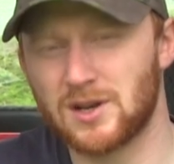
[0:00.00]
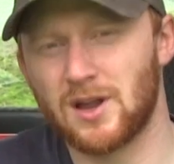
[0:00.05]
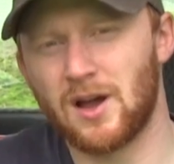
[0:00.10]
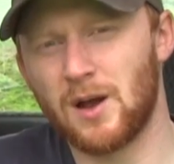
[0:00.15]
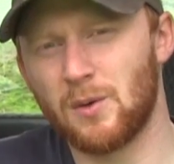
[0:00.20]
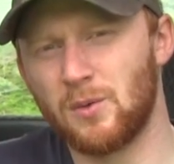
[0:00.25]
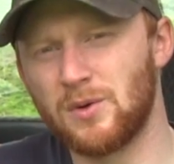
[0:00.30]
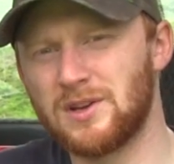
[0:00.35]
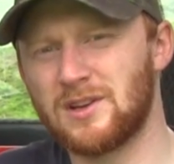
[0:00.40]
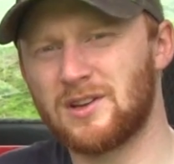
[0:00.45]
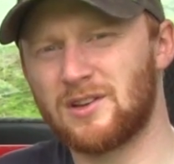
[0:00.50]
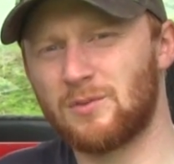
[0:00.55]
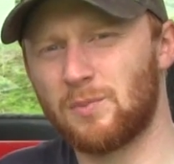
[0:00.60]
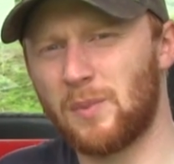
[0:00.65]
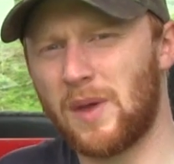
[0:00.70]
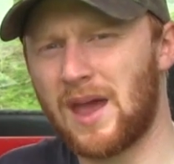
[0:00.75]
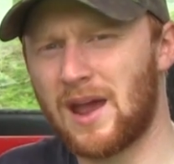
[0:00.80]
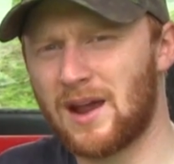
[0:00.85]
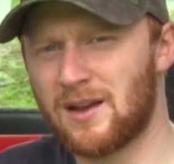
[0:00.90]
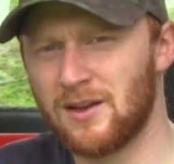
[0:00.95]
Now, I would
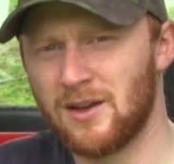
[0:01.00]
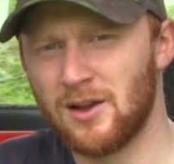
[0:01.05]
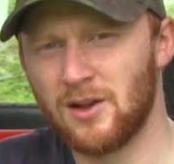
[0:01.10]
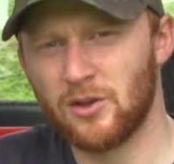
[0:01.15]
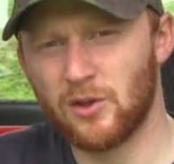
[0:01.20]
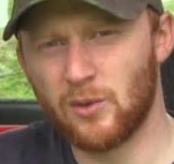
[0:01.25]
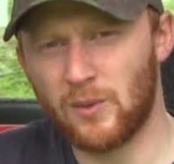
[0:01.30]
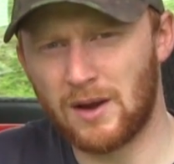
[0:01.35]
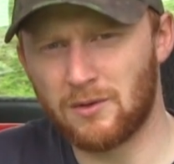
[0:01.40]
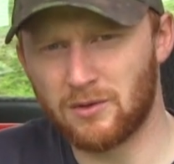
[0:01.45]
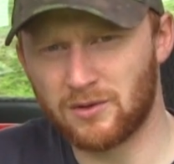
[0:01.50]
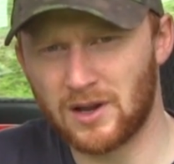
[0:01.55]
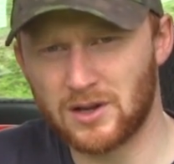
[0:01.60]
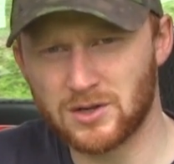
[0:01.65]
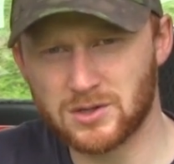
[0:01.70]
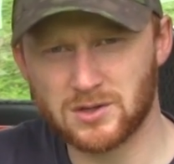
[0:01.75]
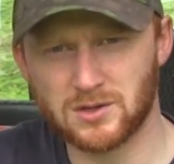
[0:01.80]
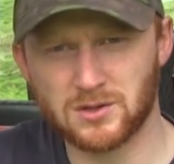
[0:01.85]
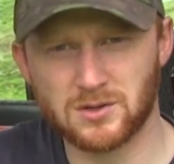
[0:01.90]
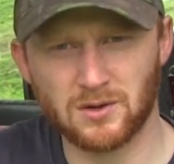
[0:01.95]
expect the weight
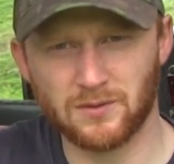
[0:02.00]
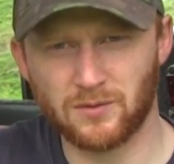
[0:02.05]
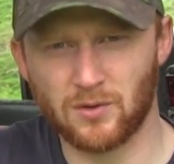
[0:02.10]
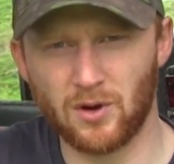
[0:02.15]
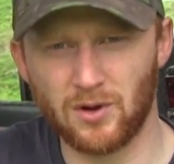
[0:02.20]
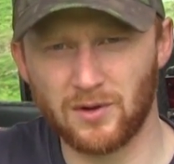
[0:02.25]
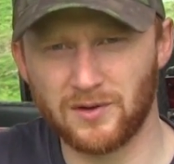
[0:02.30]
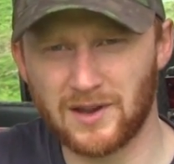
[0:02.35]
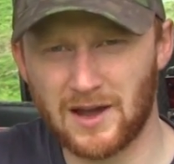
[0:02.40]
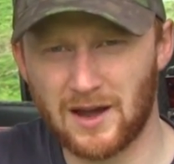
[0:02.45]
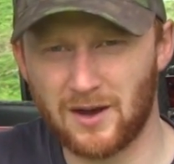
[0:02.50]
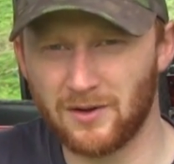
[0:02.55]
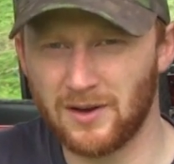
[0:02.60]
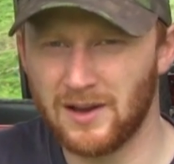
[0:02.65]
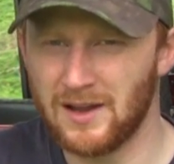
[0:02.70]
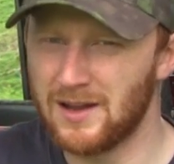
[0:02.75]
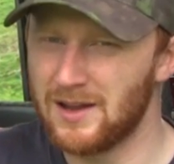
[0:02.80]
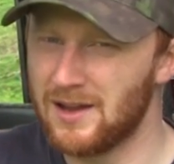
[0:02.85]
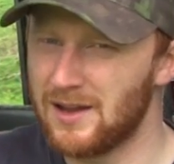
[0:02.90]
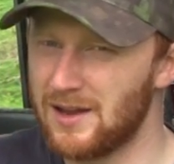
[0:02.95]
retention to have gone down.
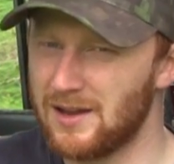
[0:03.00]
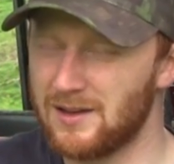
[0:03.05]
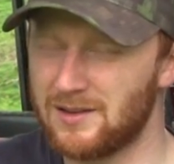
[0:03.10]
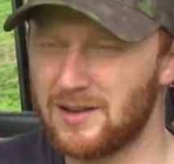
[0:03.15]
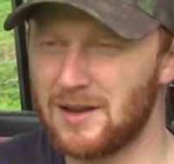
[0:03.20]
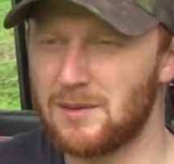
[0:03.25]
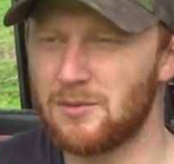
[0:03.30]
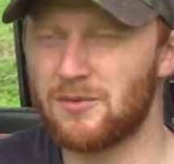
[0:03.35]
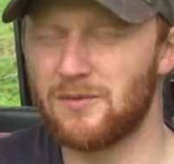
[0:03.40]
It seems